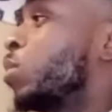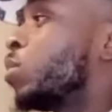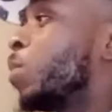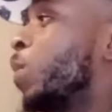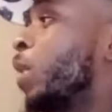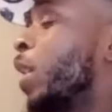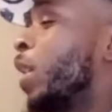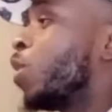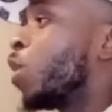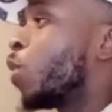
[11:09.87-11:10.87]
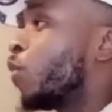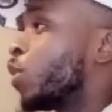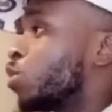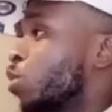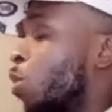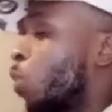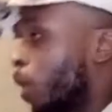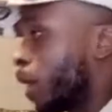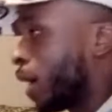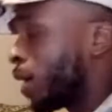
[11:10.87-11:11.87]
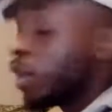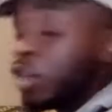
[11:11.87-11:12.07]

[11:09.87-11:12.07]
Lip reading: to begin, physical workout.